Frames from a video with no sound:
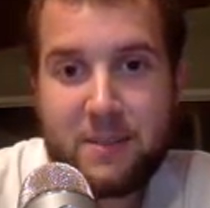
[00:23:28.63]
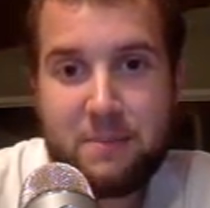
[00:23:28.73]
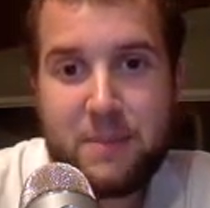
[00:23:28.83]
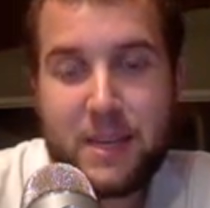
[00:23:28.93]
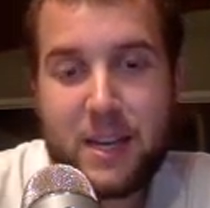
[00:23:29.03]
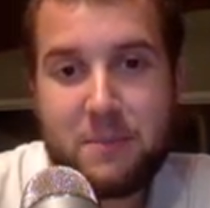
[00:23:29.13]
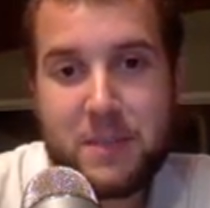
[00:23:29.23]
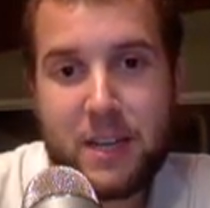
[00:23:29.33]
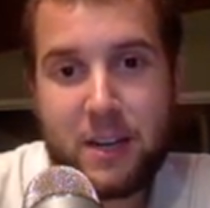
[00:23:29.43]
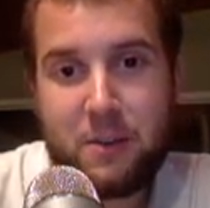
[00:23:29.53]
becomes
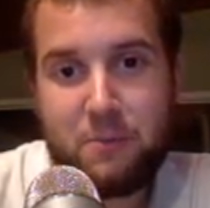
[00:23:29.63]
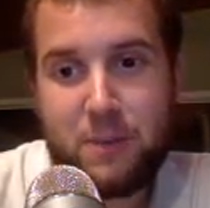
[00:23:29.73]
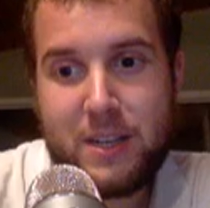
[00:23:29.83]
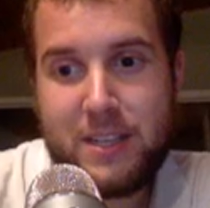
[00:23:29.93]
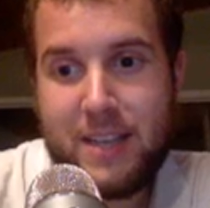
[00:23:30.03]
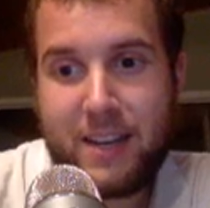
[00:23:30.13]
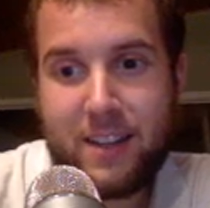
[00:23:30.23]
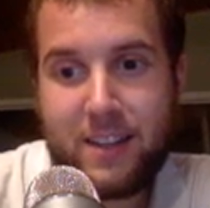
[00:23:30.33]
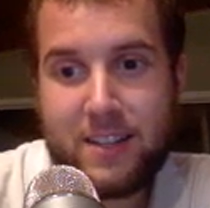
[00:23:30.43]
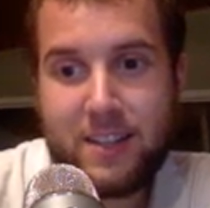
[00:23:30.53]
like
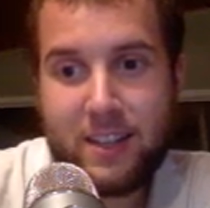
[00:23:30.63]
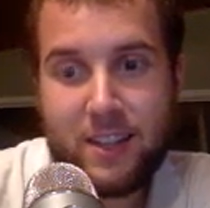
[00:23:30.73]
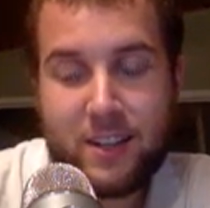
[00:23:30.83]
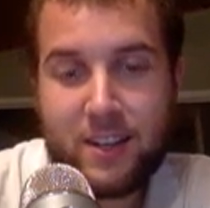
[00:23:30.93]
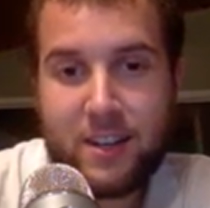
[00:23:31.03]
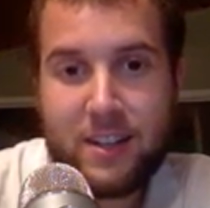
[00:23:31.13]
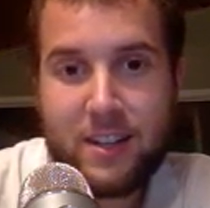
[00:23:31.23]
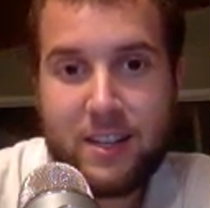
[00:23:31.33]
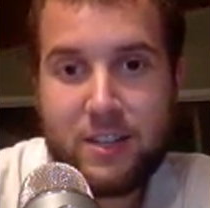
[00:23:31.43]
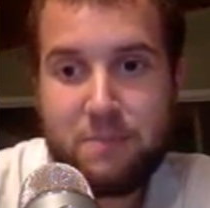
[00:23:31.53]
ridiculously long and
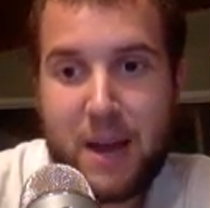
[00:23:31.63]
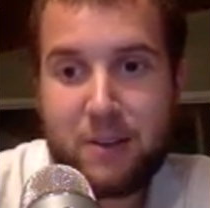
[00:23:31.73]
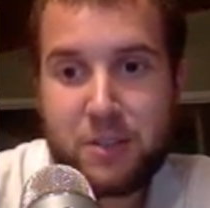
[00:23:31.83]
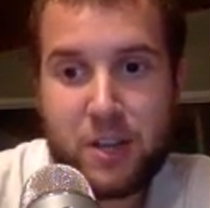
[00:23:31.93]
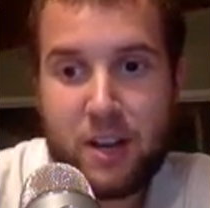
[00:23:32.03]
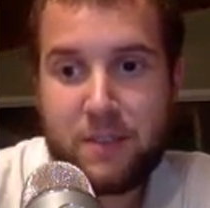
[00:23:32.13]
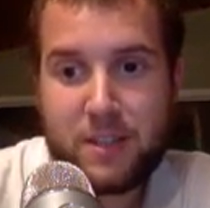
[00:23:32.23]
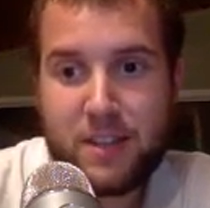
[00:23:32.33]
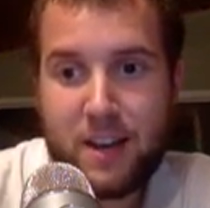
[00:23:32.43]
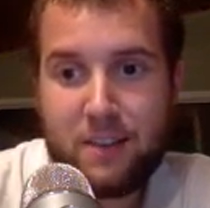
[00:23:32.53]
they bounce off of
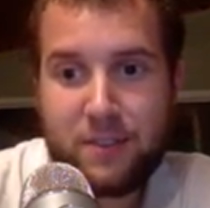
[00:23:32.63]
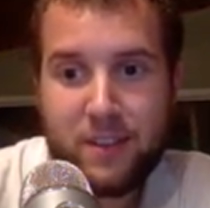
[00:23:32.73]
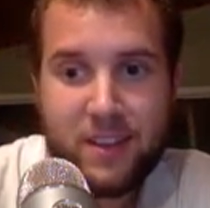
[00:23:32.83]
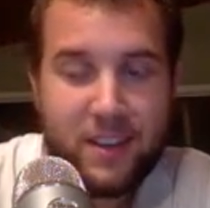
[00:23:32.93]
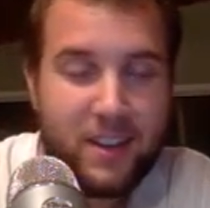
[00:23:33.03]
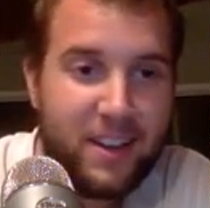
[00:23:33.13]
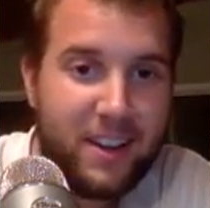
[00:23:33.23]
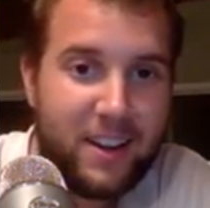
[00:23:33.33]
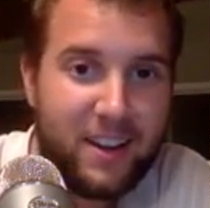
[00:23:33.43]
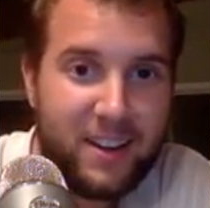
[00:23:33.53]
stuff.
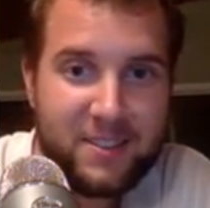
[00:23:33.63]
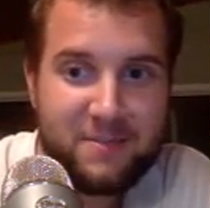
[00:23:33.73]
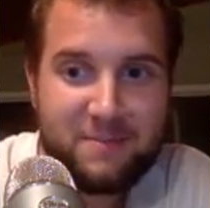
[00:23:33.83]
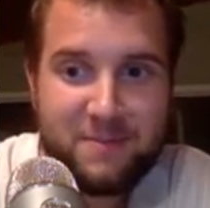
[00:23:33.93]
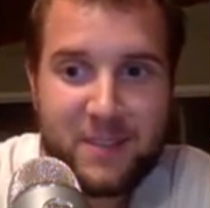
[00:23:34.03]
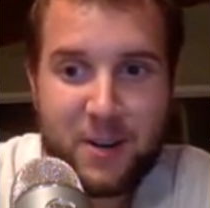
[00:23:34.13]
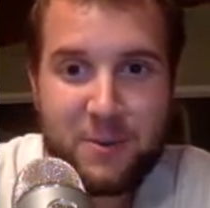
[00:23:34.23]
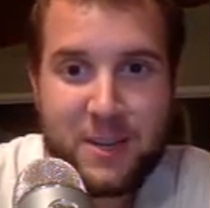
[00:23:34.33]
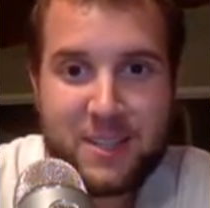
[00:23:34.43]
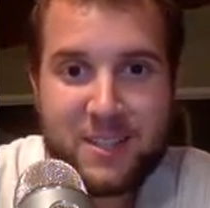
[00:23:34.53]

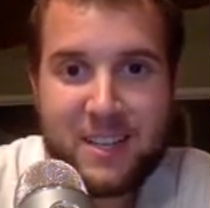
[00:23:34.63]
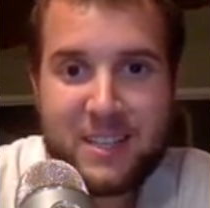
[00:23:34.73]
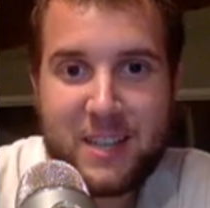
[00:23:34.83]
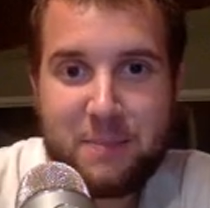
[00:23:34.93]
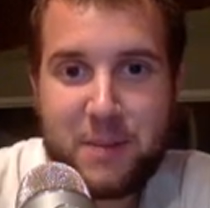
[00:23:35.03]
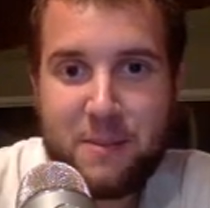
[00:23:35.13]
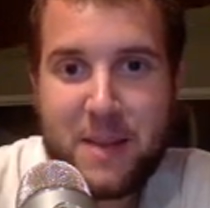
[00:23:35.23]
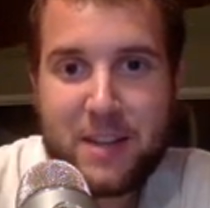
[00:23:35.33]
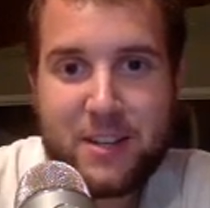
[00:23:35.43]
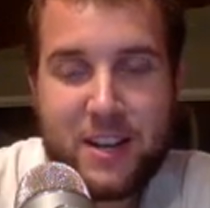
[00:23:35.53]
It's up to your
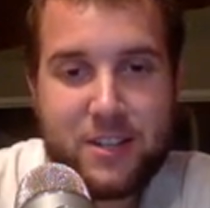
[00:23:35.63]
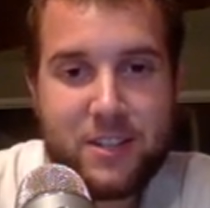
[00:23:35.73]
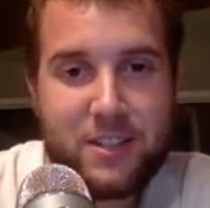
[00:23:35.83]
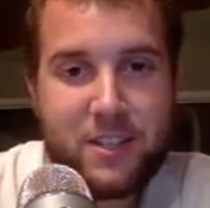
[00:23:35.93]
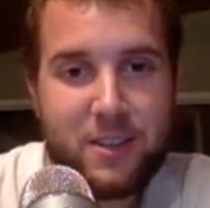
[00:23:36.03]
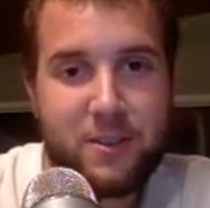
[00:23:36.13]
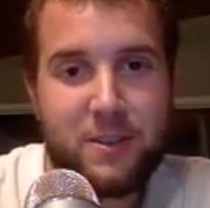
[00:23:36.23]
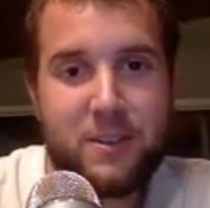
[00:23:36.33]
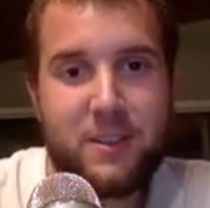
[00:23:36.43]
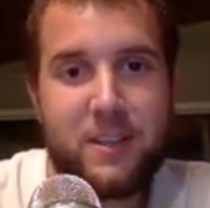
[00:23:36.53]
imagination. So
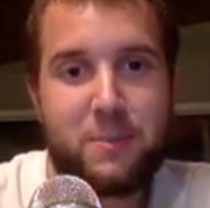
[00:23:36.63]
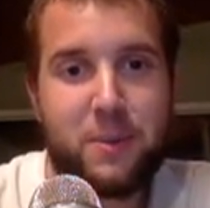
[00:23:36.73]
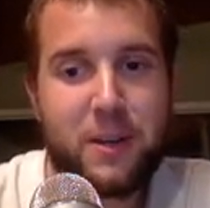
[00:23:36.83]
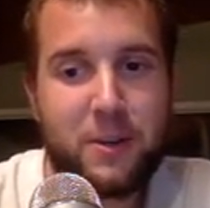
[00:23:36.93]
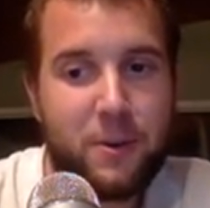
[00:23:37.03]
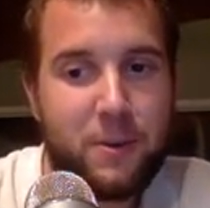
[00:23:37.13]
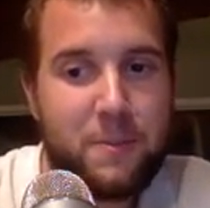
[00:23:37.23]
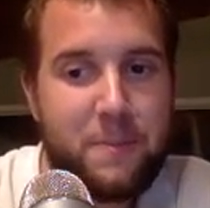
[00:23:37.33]
it's pretty cool.